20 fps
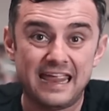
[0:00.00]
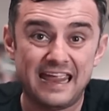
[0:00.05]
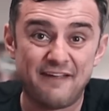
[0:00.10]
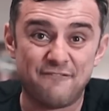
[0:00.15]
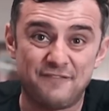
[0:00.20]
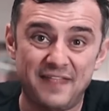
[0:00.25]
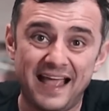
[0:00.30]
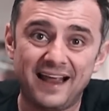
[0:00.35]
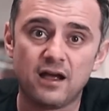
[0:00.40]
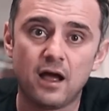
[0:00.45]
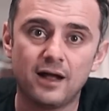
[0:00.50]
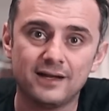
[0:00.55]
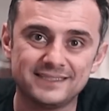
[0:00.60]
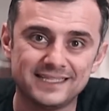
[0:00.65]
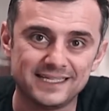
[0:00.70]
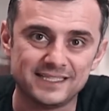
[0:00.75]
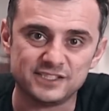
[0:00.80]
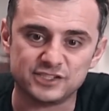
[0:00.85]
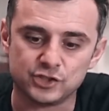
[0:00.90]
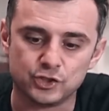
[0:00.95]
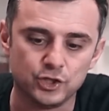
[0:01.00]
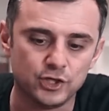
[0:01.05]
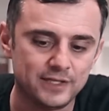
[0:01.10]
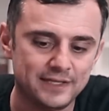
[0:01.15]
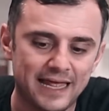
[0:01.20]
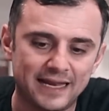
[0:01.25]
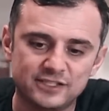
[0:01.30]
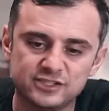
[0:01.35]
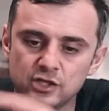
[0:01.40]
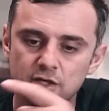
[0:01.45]
if that content is good,
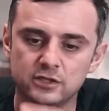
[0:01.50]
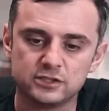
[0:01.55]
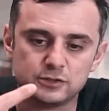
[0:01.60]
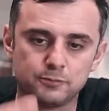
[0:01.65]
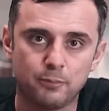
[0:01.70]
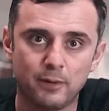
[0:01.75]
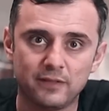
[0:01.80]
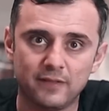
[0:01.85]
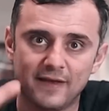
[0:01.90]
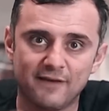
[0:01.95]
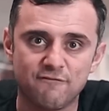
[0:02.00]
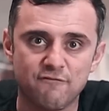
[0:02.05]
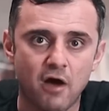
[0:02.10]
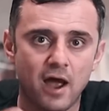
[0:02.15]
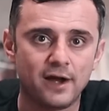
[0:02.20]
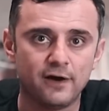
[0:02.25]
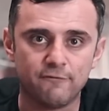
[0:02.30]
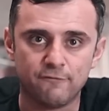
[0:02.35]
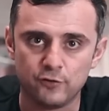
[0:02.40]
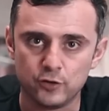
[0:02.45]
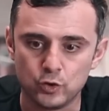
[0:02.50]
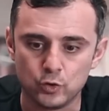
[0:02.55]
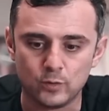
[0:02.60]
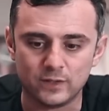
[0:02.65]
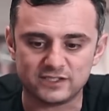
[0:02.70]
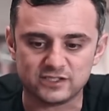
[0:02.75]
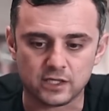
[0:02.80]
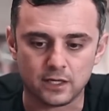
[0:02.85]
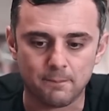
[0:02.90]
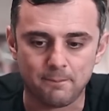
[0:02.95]
that is gonna spread like fire for you
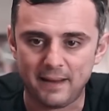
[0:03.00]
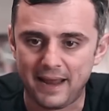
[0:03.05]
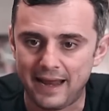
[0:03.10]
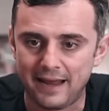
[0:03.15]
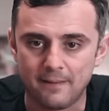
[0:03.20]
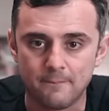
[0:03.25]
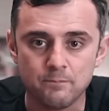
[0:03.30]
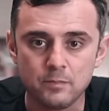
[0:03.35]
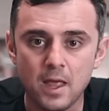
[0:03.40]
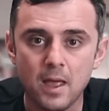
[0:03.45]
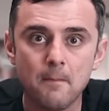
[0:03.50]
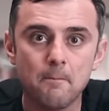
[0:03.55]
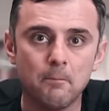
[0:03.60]
and it's gonna pay